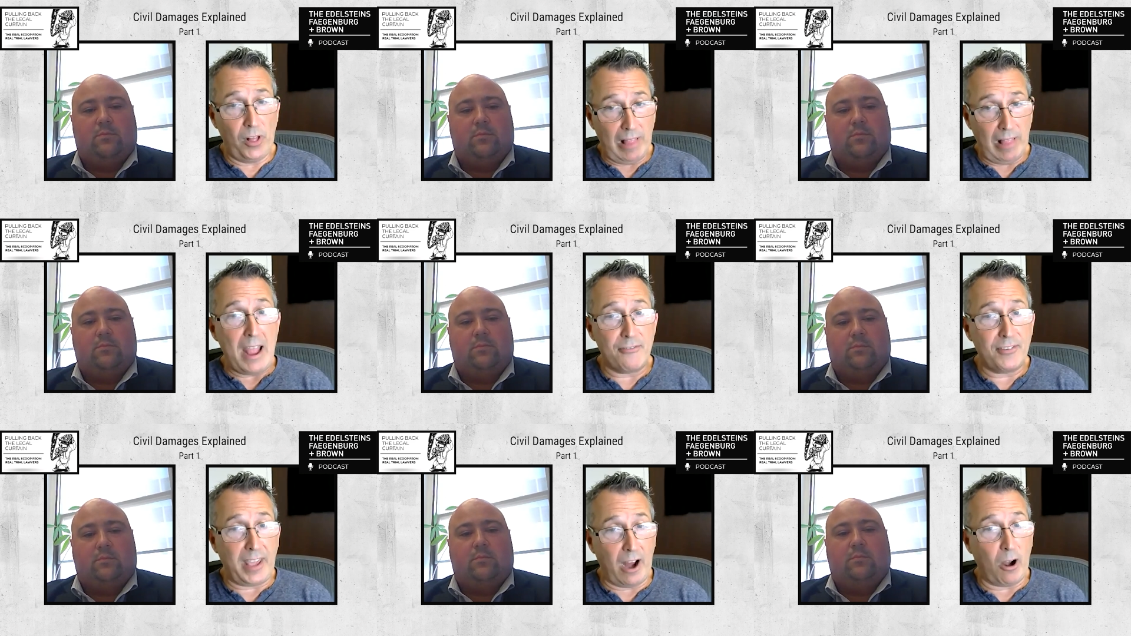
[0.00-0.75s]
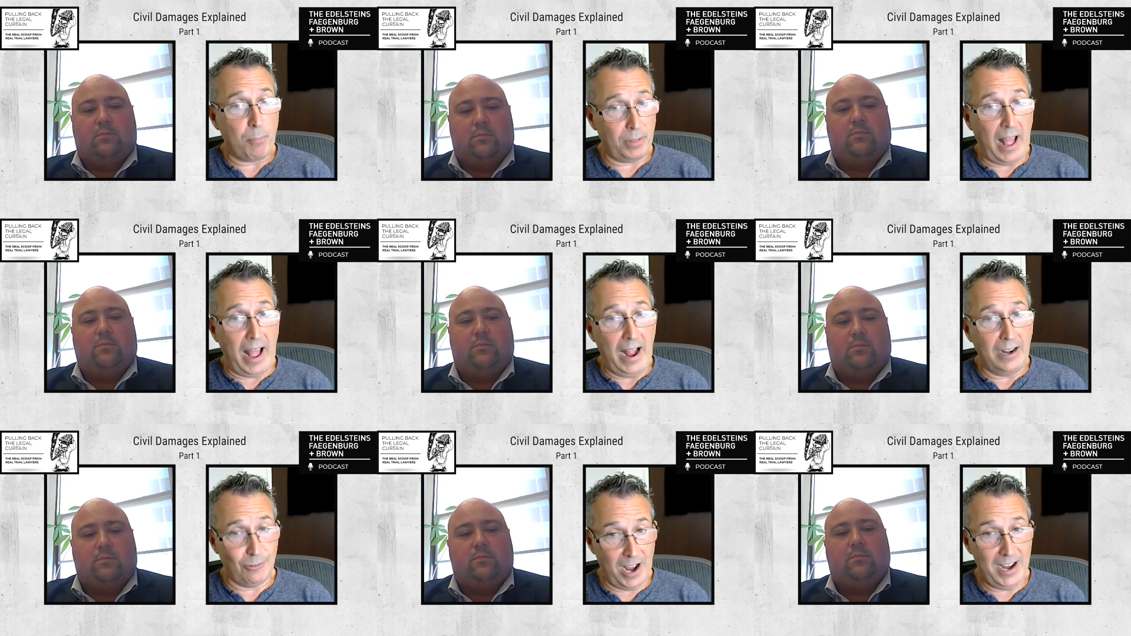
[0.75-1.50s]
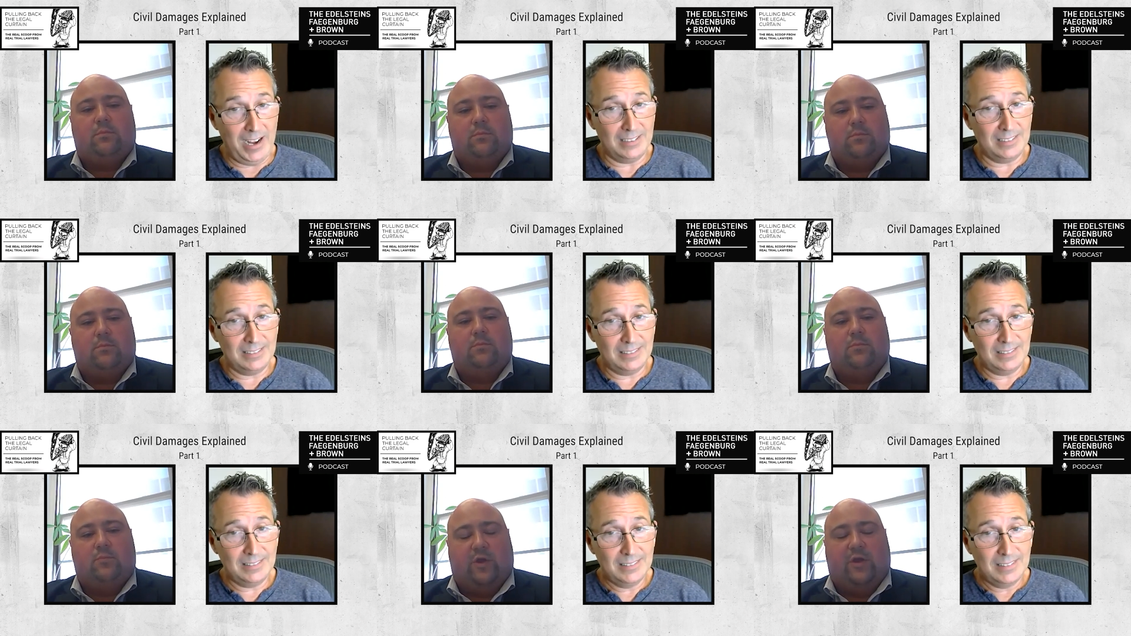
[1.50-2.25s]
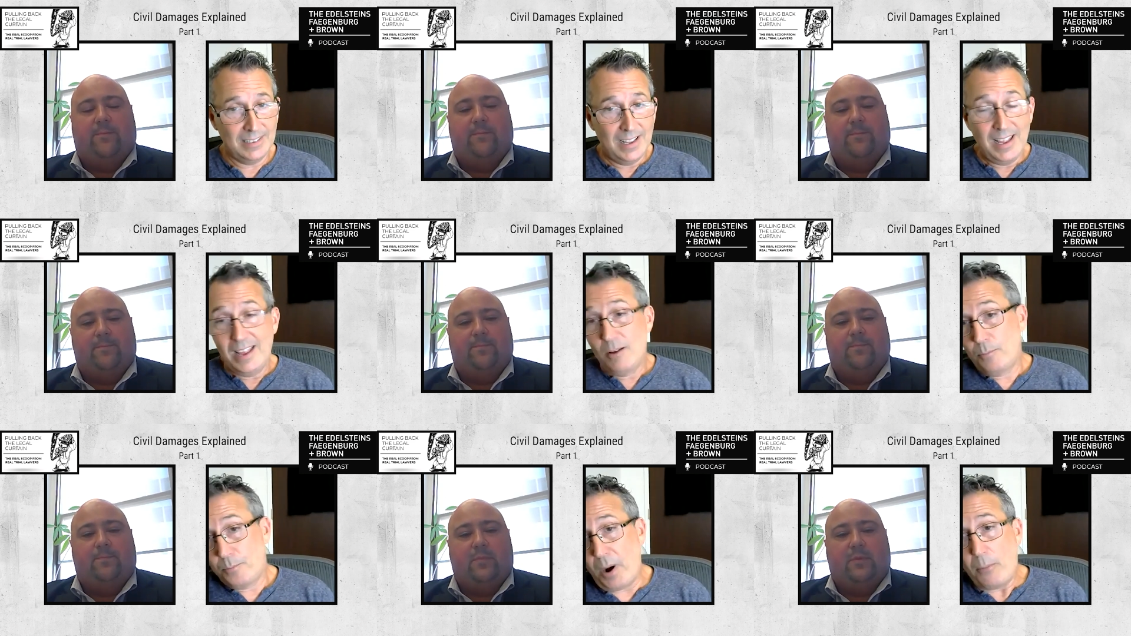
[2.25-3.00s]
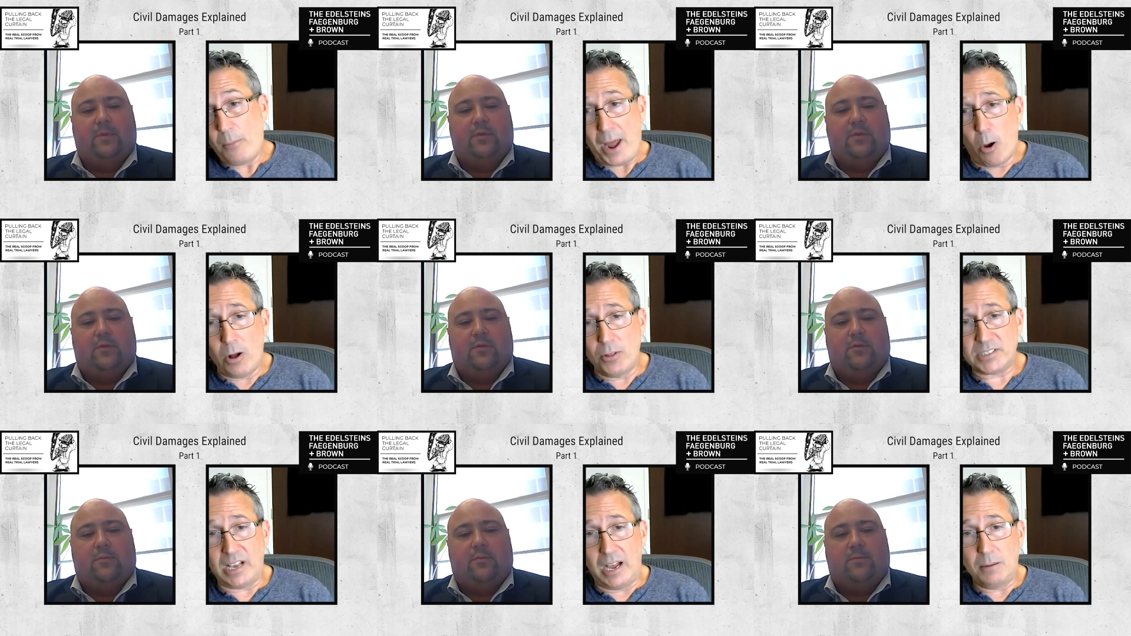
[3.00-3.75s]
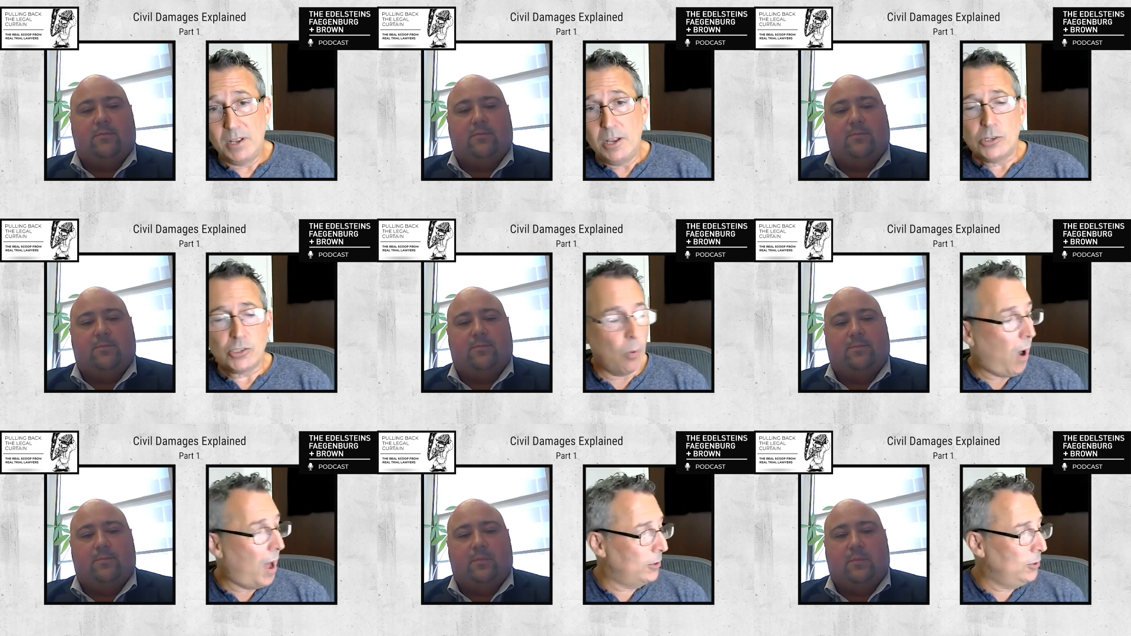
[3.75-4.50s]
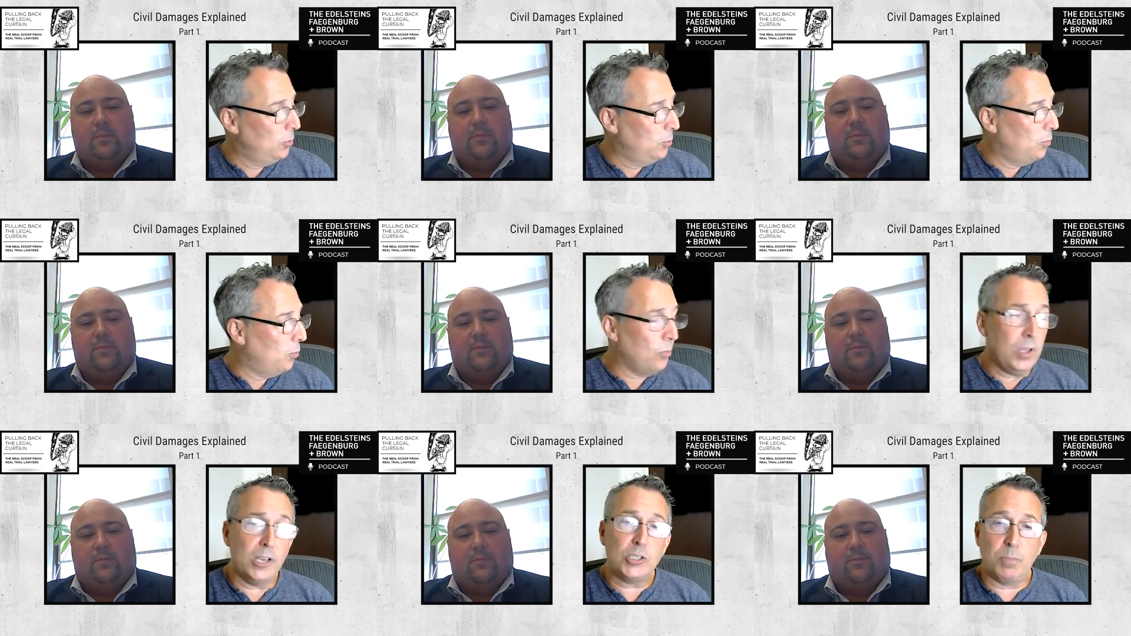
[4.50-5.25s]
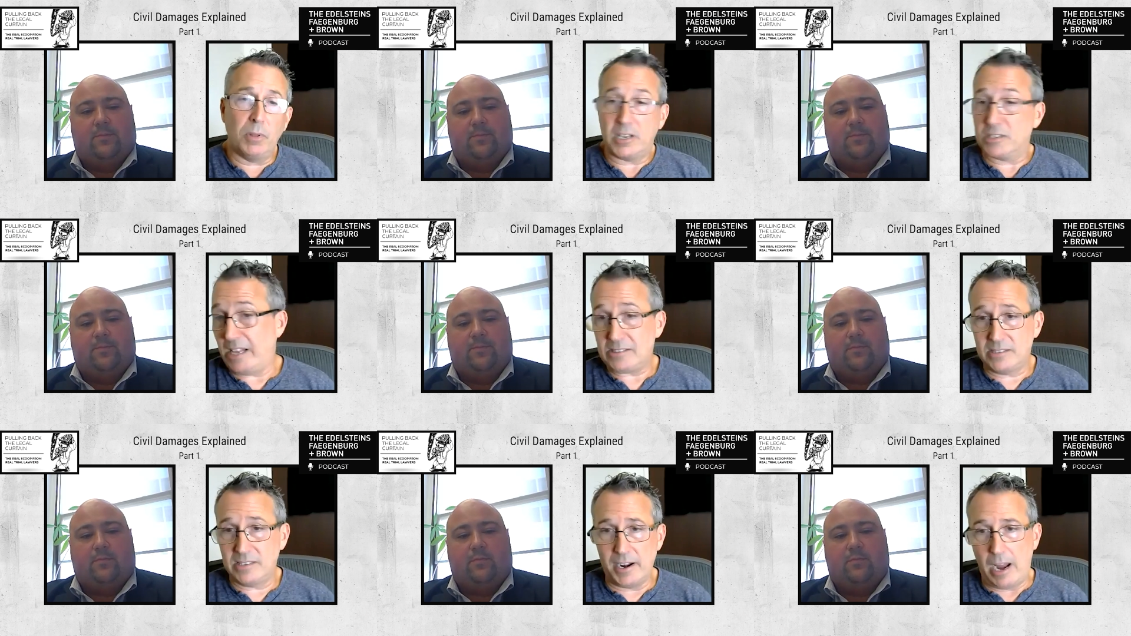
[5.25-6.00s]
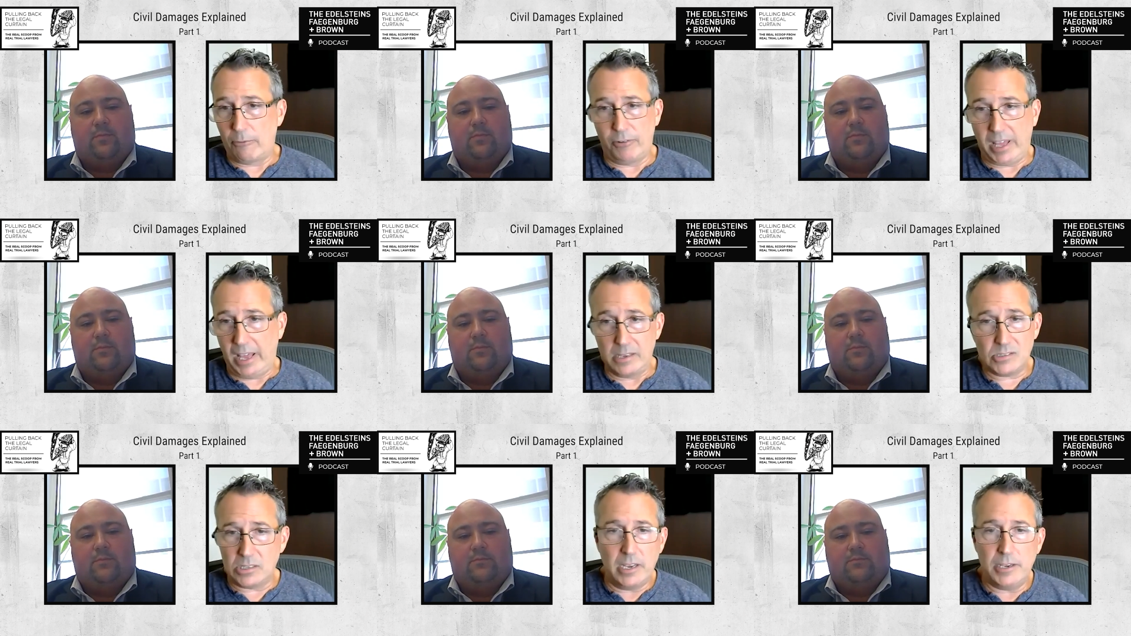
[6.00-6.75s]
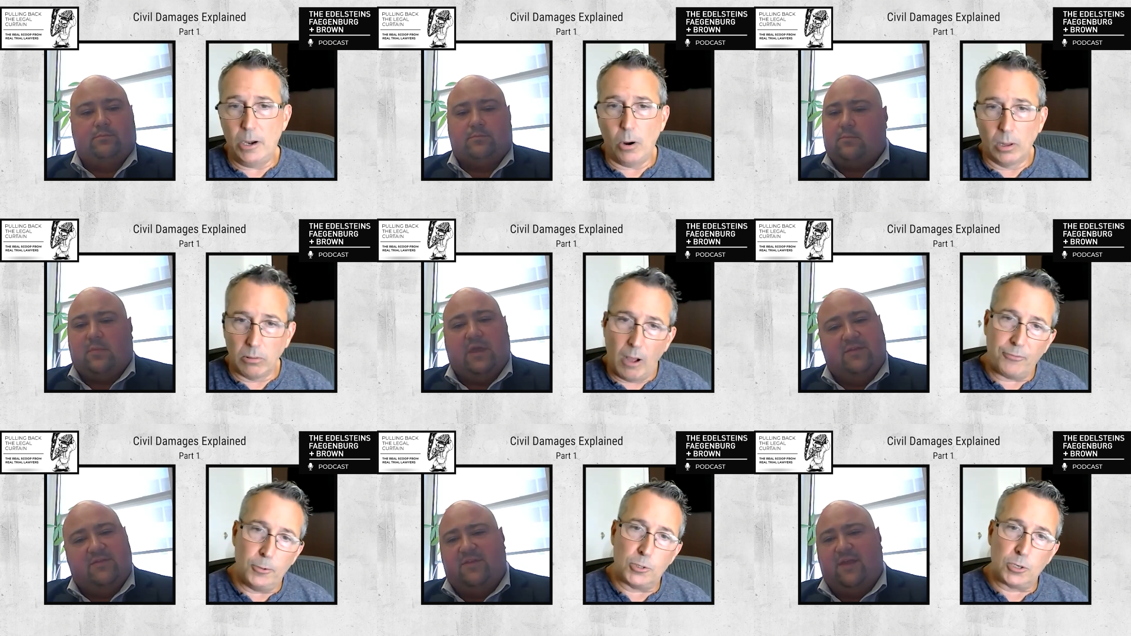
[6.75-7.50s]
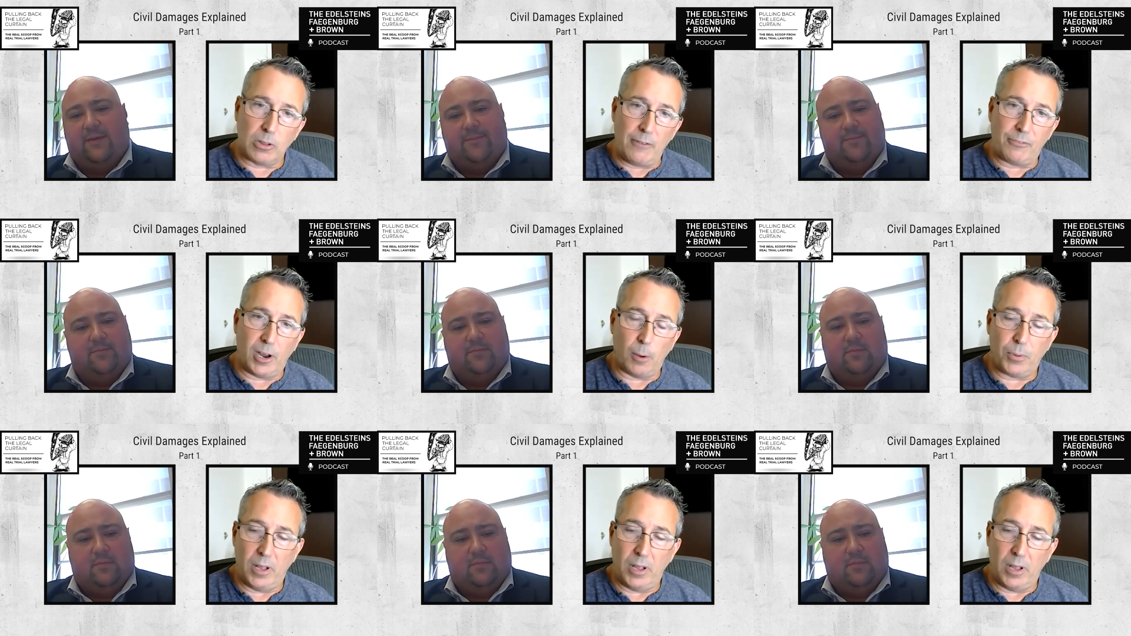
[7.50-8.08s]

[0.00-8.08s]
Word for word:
Speaker 1: a life care plan, right? But not all the time. So why don't you explain? Because that's not in every case, you know, a, a, future life care